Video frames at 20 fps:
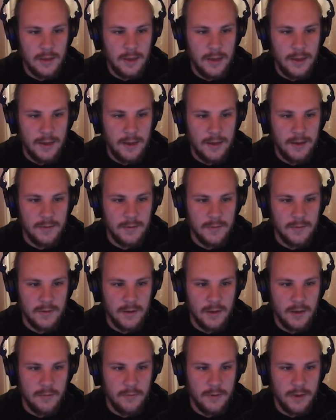And
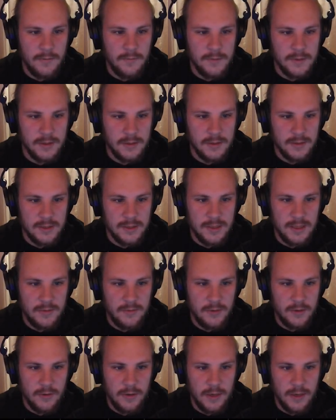we have a
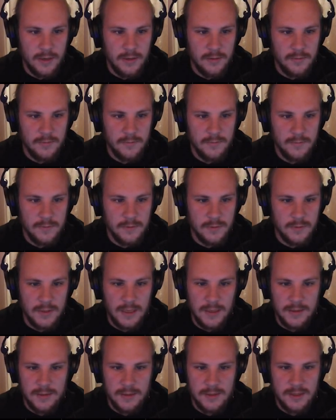stereo here to
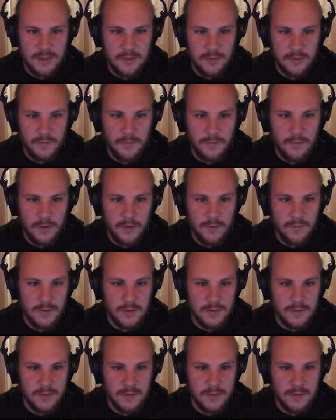get the stereo field,